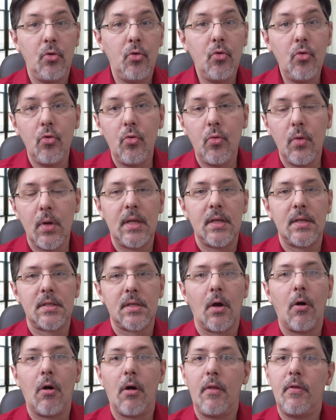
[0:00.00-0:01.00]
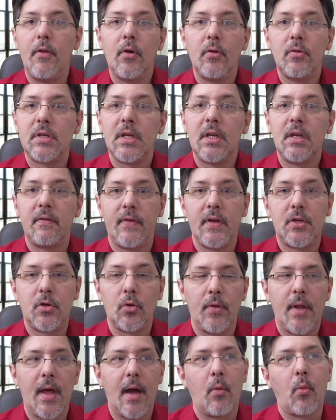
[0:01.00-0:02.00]
who is on those individual
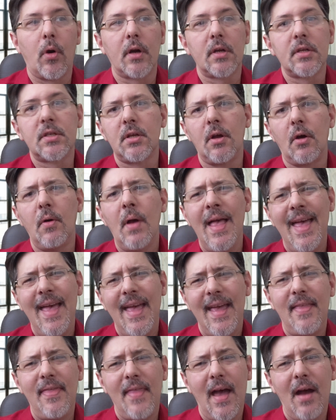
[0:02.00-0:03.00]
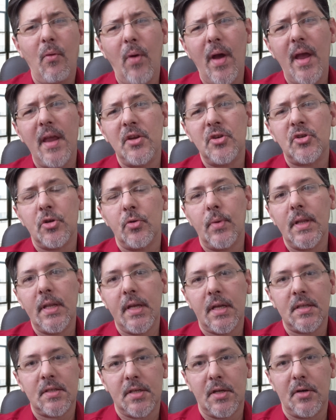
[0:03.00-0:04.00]
networks. So in that way, you should really
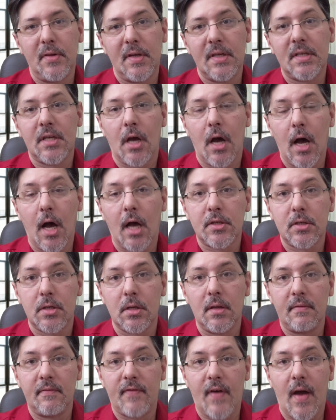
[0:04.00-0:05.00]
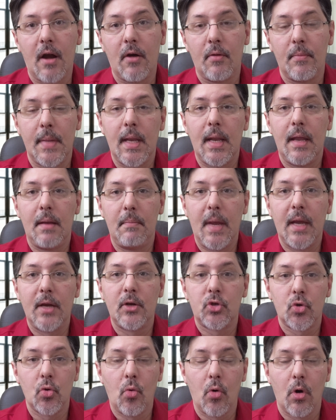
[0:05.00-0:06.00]
consider this a hostile environment and make
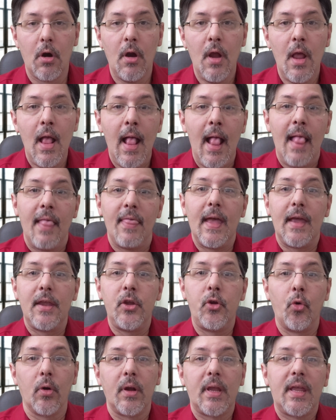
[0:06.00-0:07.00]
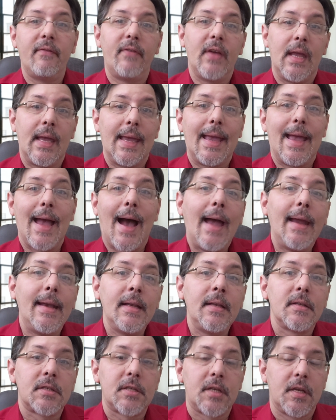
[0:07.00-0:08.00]
sure that you're giving
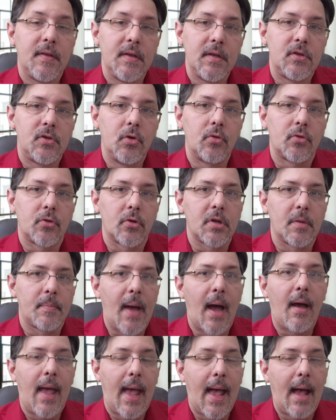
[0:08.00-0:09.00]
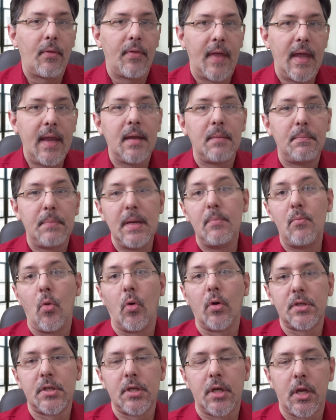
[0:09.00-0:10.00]
guidance to these users about how they can be
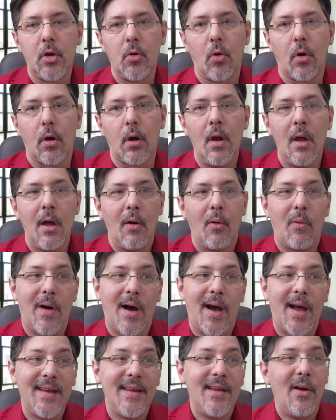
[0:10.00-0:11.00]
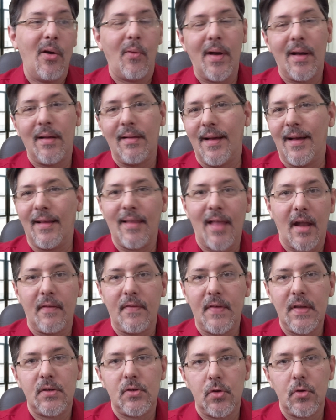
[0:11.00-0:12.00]
more secure. Why? Well, a lot of
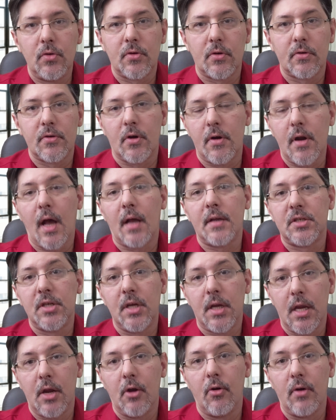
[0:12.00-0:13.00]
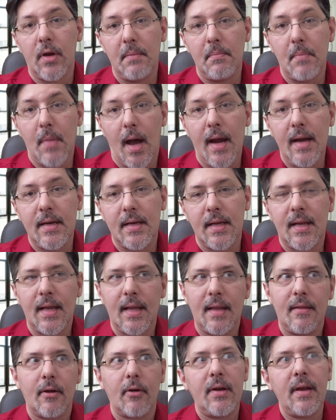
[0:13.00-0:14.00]
these users are not security minded,
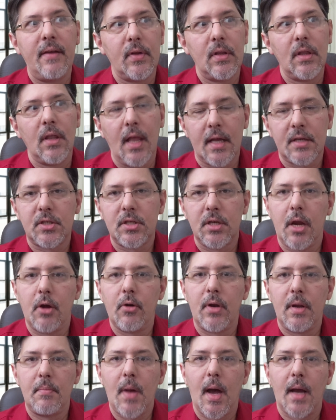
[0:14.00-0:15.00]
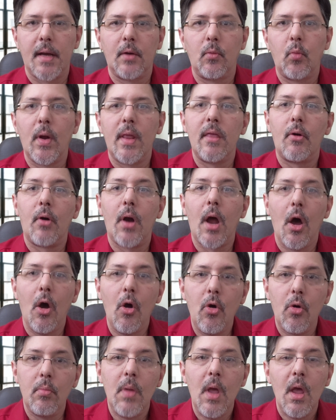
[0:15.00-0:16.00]
and they're even less security minded when they're at
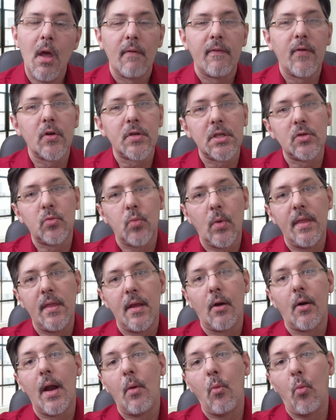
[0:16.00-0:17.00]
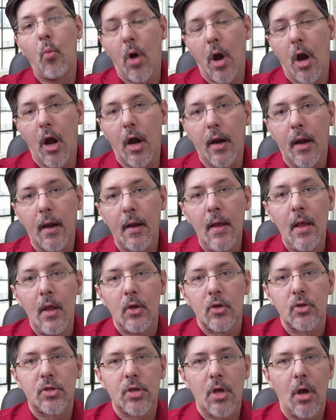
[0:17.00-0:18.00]
home versus when they're at work.
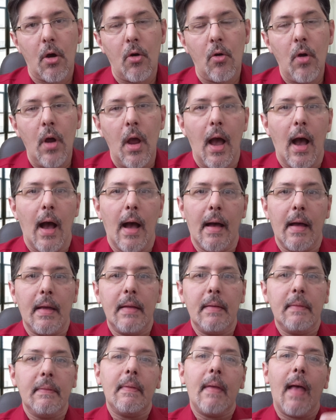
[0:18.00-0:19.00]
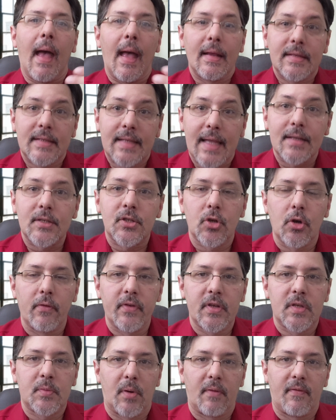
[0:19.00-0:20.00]
So as that
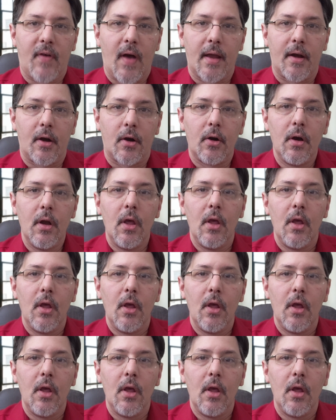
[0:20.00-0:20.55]
service provider,